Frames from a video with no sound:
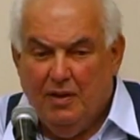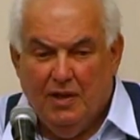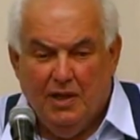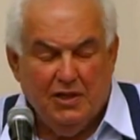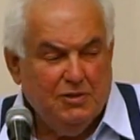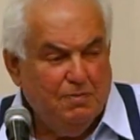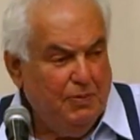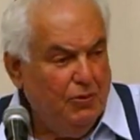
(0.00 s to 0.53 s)

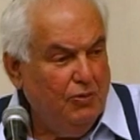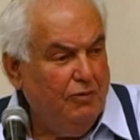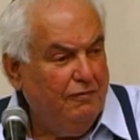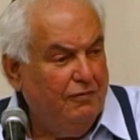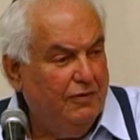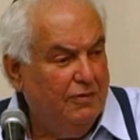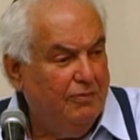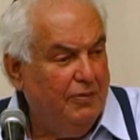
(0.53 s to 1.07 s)
It's
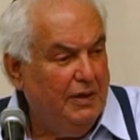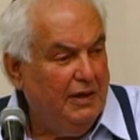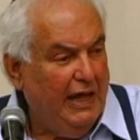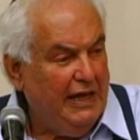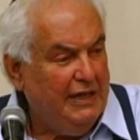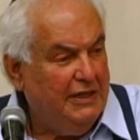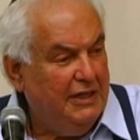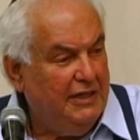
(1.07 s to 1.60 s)
beautiful. We
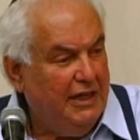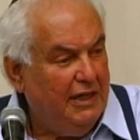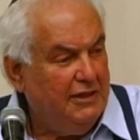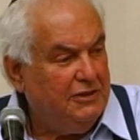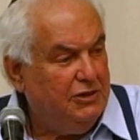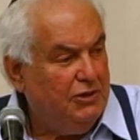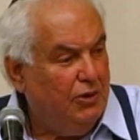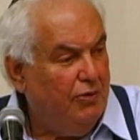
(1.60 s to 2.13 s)
like to tell
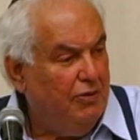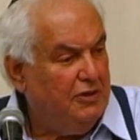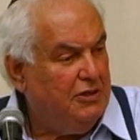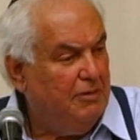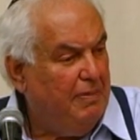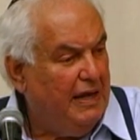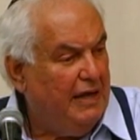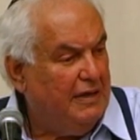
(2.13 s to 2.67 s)
stories
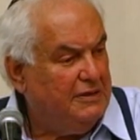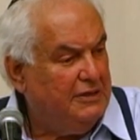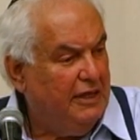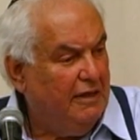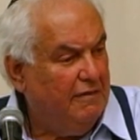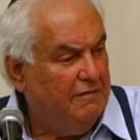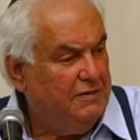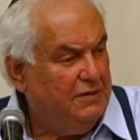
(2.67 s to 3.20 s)
about
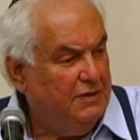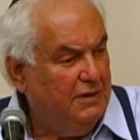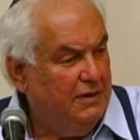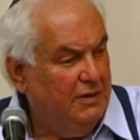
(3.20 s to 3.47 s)
ourselves.